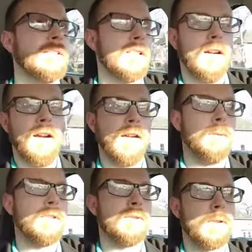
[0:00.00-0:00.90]
I said, all
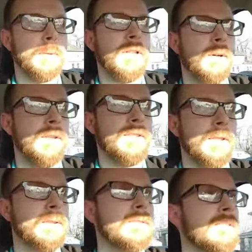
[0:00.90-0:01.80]
right, what store are we going
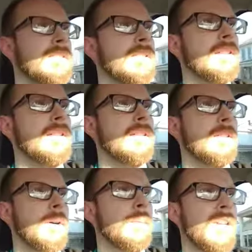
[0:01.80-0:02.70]
to?
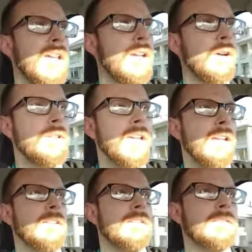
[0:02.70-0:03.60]
Well, we can't go
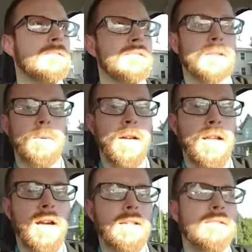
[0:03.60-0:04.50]
yet. I said, why
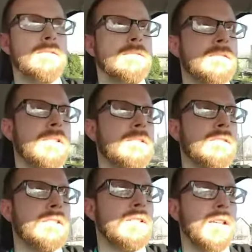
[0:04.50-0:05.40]
not?
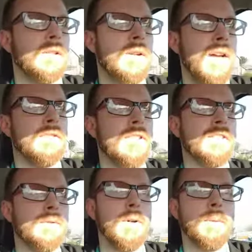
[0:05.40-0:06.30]
Because I don't have a
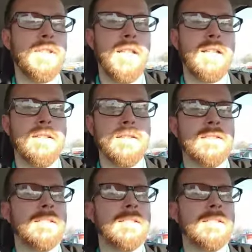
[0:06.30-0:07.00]
list of what we need.